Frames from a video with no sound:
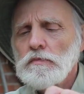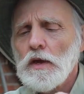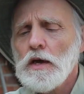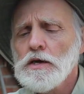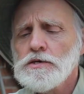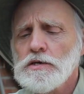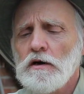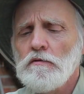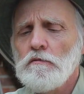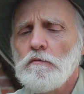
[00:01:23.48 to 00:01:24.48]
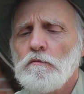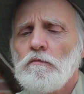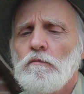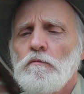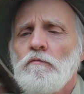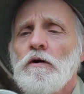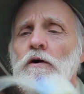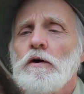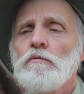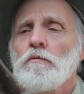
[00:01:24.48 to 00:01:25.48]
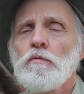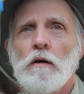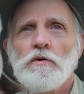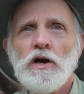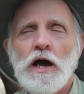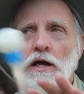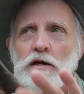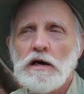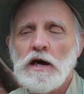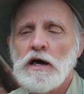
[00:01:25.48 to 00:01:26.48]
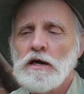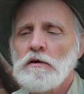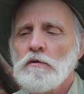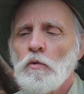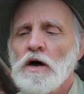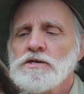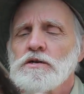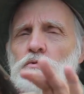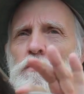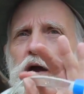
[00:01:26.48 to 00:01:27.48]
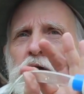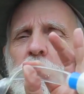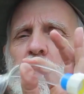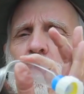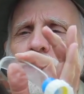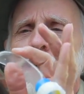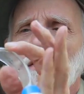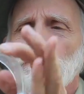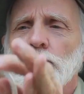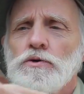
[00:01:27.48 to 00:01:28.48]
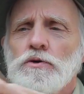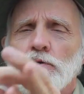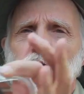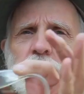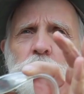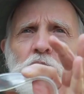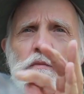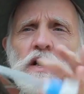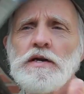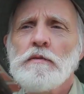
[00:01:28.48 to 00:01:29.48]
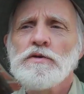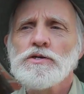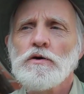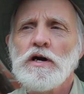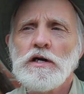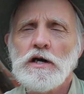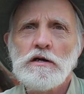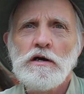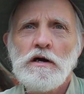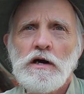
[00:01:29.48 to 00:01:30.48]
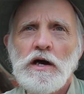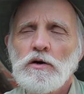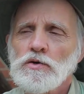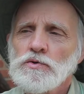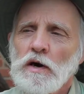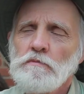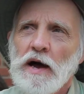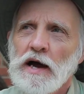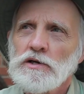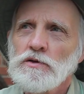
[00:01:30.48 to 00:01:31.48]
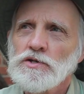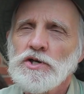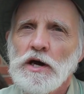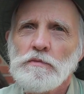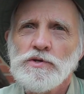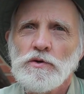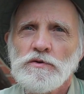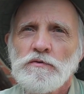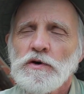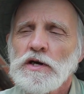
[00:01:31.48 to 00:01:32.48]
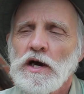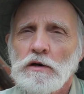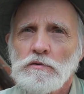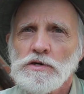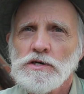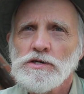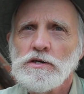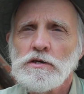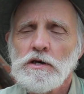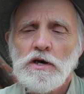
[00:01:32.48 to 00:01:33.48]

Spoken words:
is very rubber-like and wants to remain in its shape. So you can see by my demonstrating it, it goes right back to its shape, so it's very kink resistant.